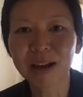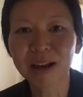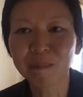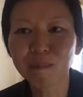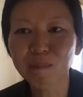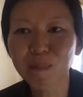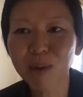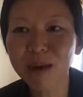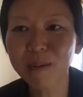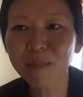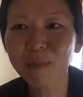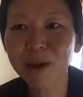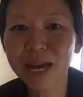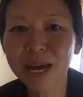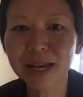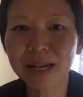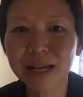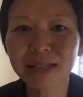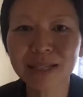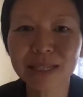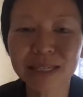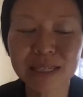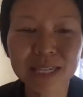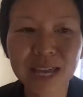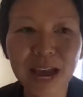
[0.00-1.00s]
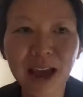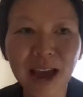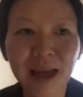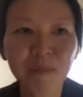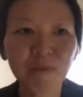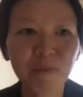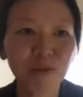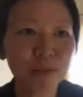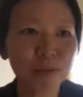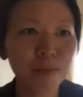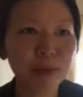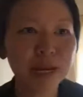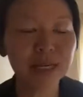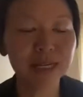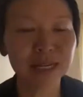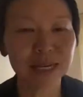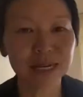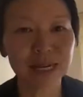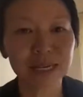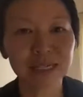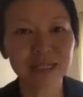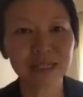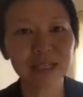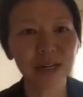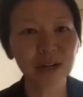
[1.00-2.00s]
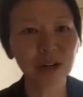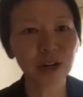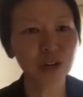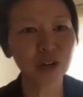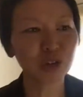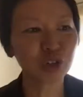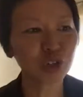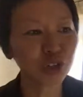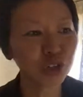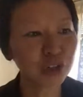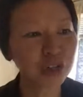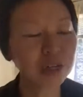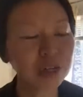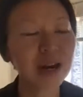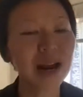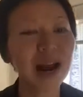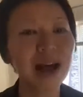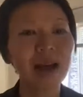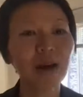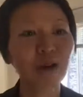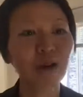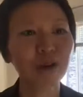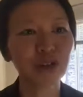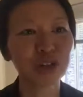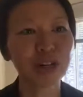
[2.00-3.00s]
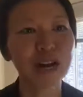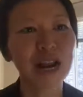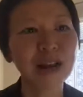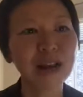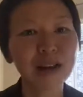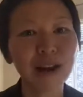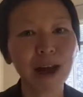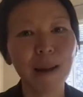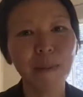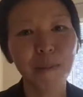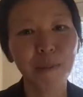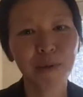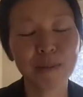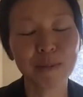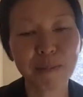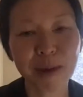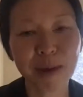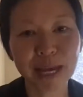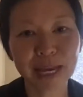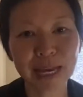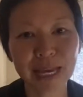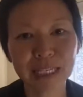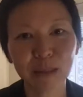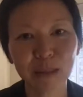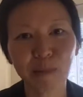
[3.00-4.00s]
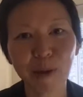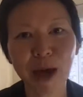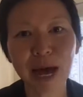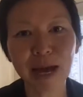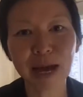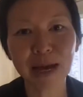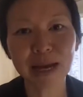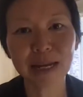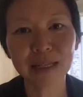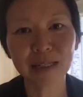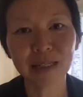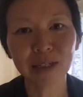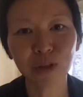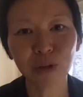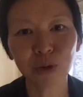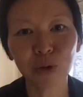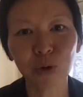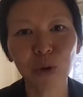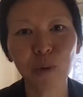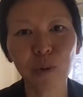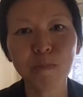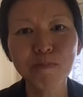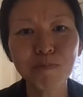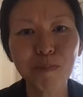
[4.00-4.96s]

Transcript: Maybe it's time for me to consider, should I or should I not put my kids back in school?